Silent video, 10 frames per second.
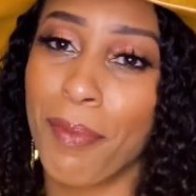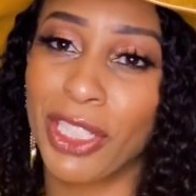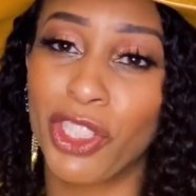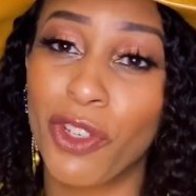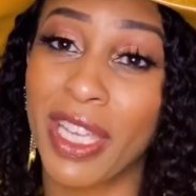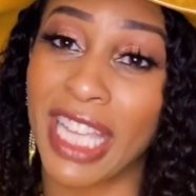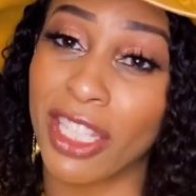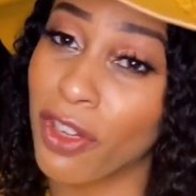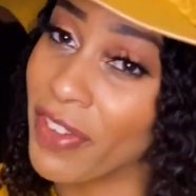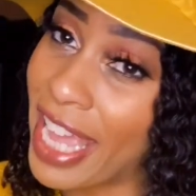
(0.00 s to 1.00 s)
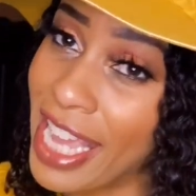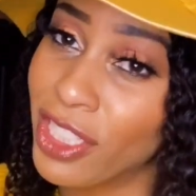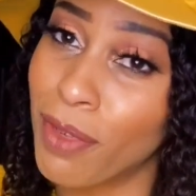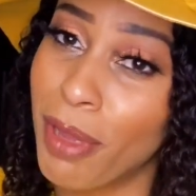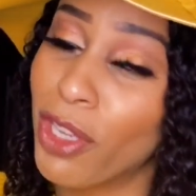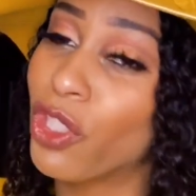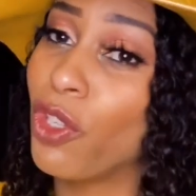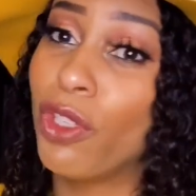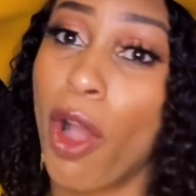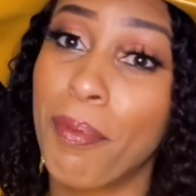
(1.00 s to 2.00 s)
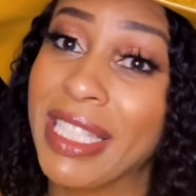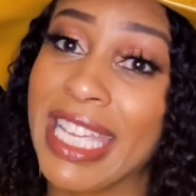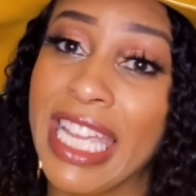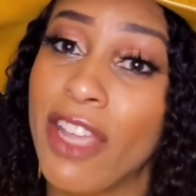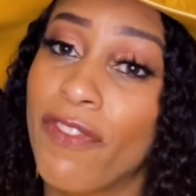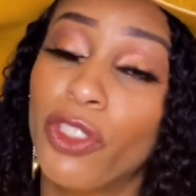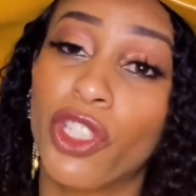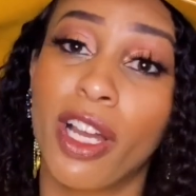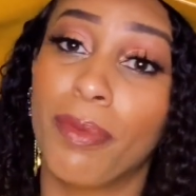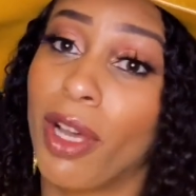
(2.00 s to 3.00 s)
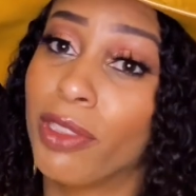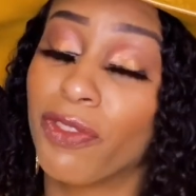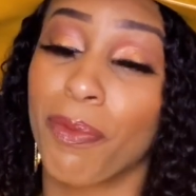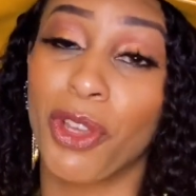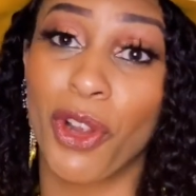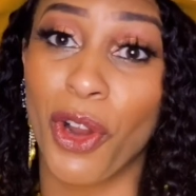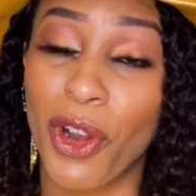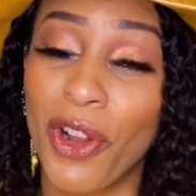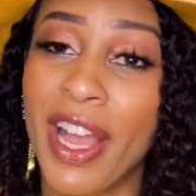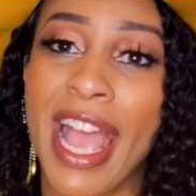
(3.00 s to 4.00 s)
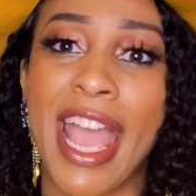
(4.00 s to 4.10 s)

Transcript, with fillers: make sure you hit that notification bell so you don't miss any future uploads from your girl.